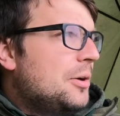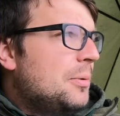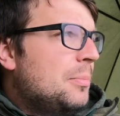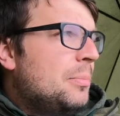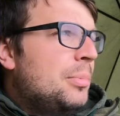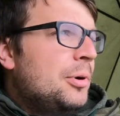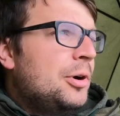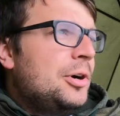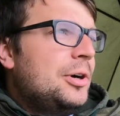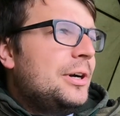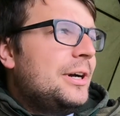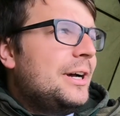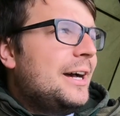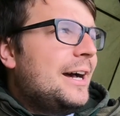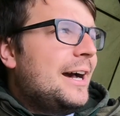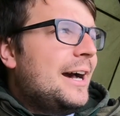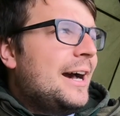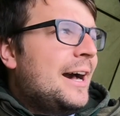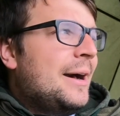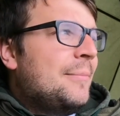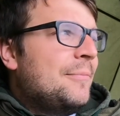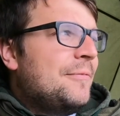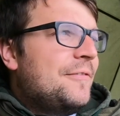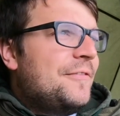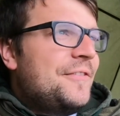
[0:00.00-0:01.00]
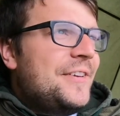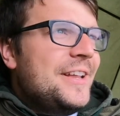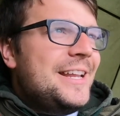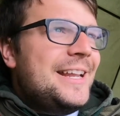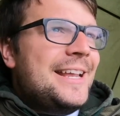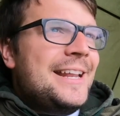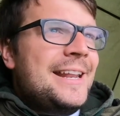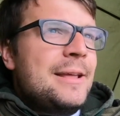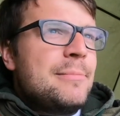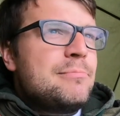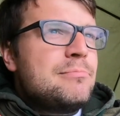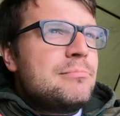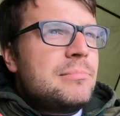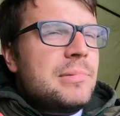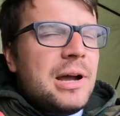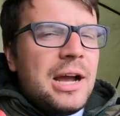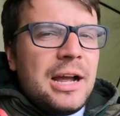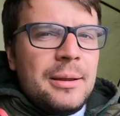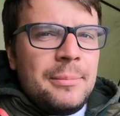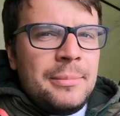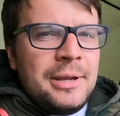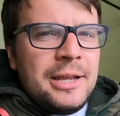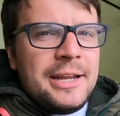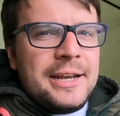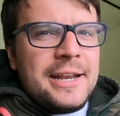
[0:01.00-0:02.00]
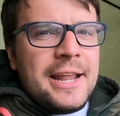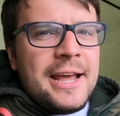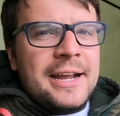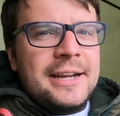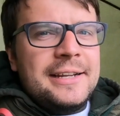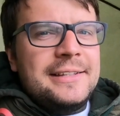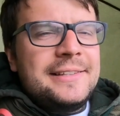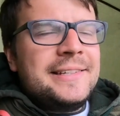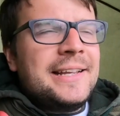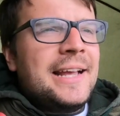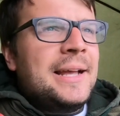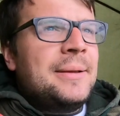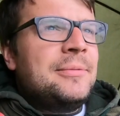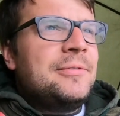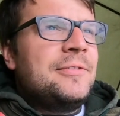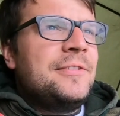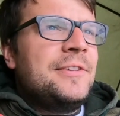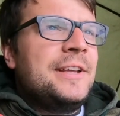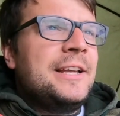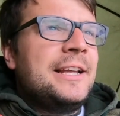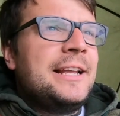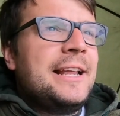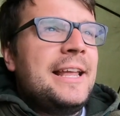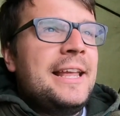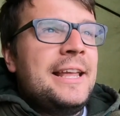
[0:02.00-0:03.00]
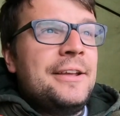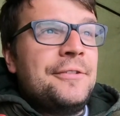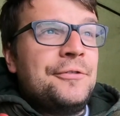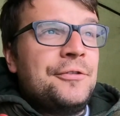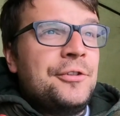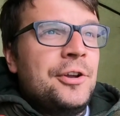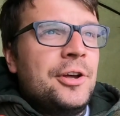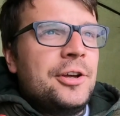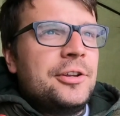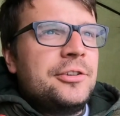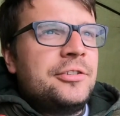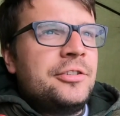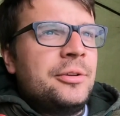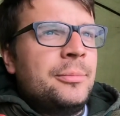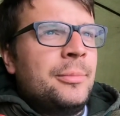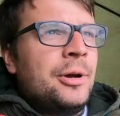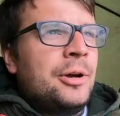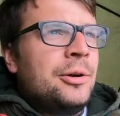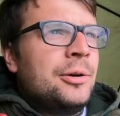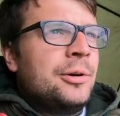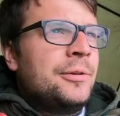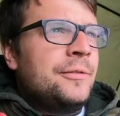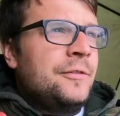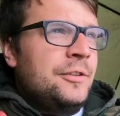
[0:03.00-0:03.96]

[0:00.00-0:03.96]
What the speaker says: But I'm thinking it might be a nighttime thing, if not tomorrow.